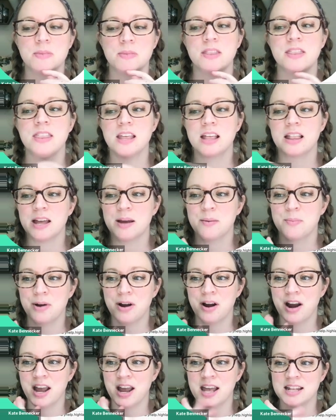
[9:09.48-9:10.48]
the
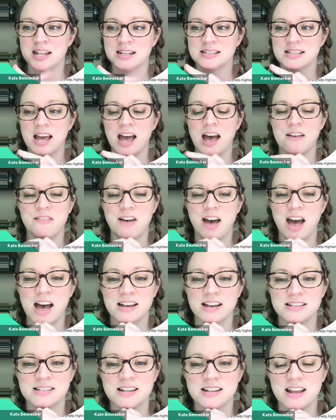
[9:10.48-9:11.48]
librarians have
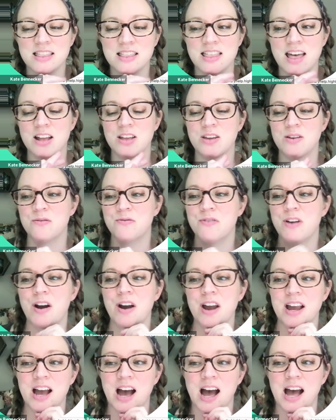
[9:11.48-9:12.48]
asked that you
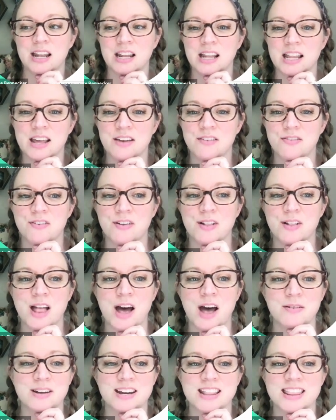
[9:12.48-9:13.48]
very kindly fill
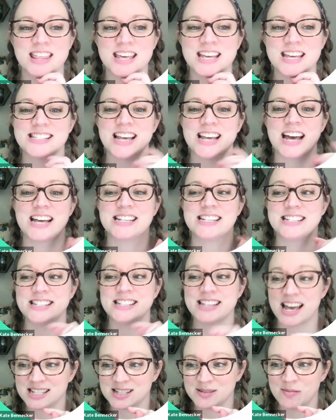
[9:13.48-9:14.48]
out this
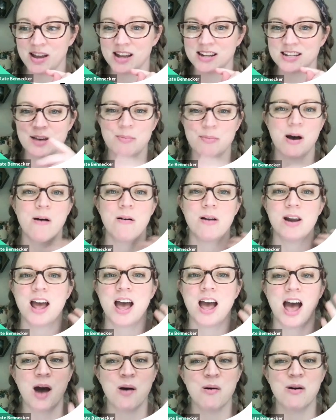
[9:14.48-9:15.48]
assessment about
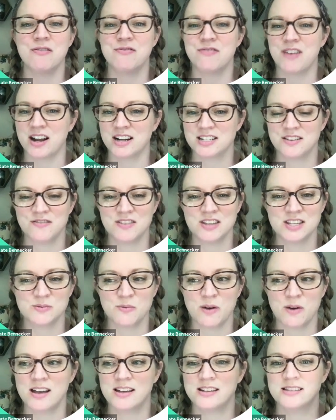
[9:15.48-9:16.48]
how effective this
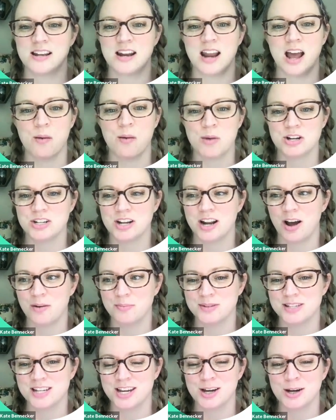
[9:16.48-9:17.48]
was and how much it
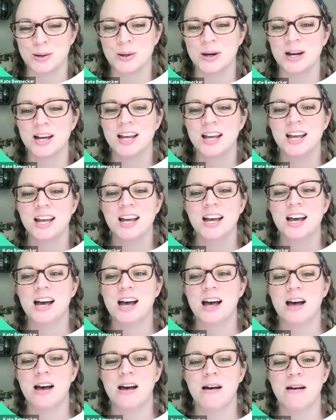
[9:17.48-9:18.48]
helped you
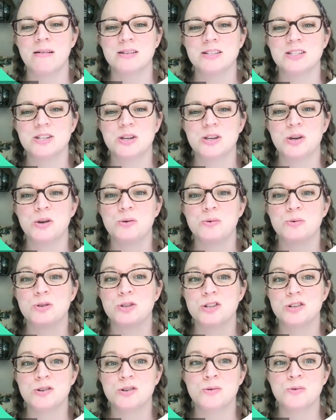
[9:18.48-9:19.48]
to
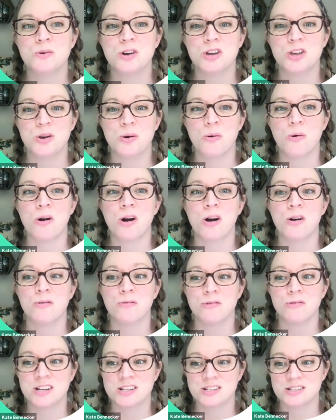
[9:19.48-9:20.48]
do your
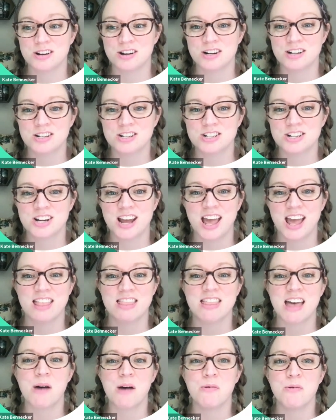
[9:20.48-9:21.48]
research.
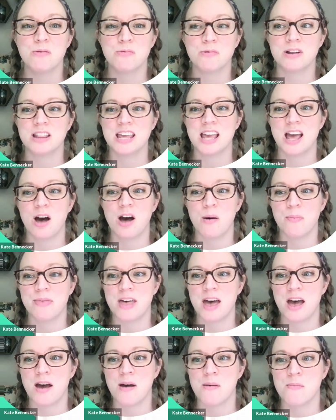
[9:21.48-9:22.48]
And that will really help
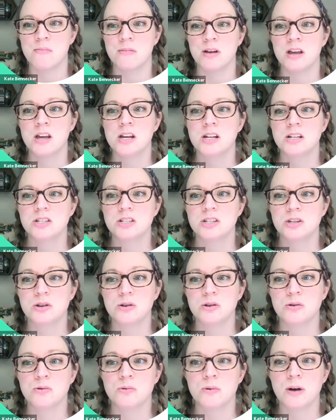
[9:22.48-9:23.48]
them
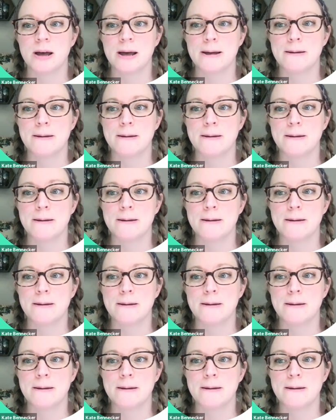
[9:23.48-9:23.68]
to